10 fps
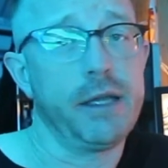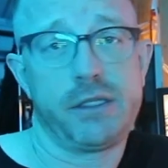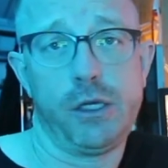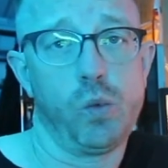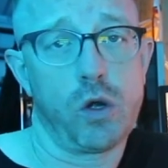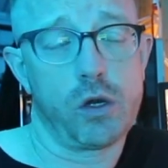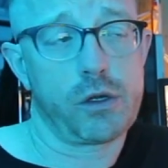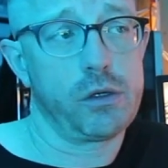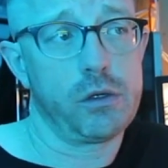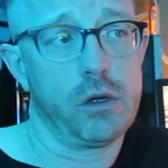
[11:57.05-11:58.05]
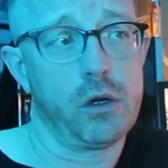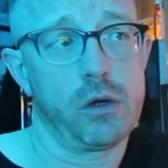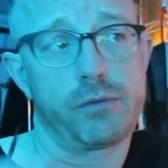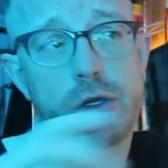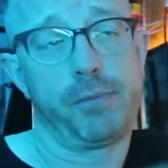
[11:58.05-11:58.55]
IT work
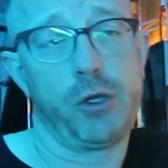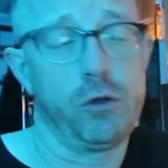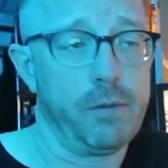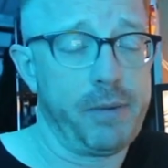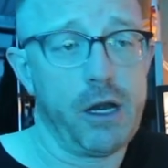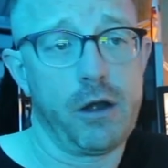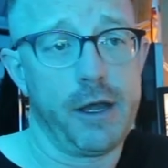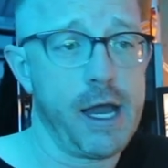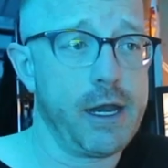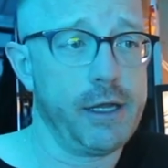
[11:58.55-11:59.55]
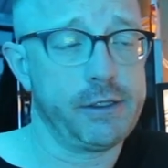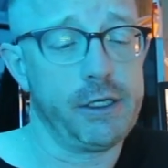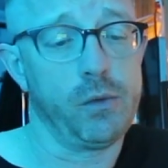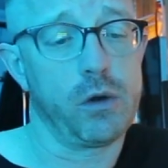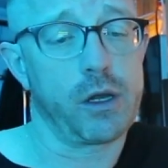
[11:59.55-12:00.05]
or computer repair and not
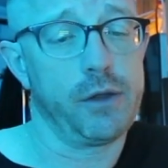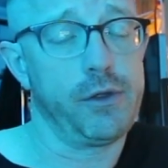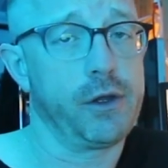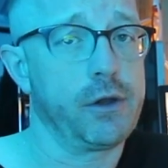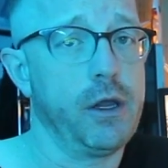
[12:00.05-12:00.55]
IT work, I think you're